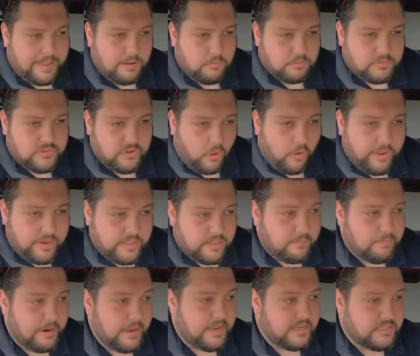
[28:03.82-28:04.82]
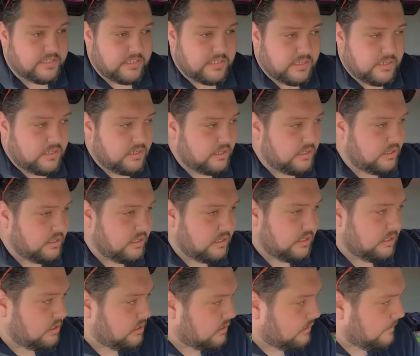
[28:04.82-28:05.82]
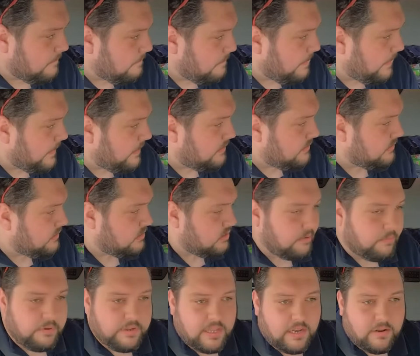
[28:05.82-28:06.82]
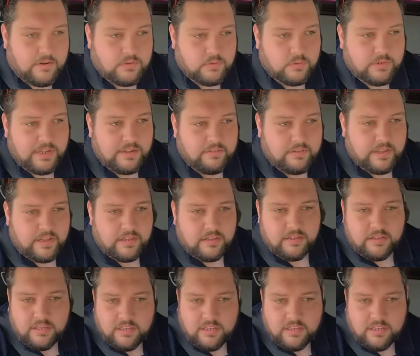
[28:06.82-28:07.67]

outside the place. Double yellows all down there.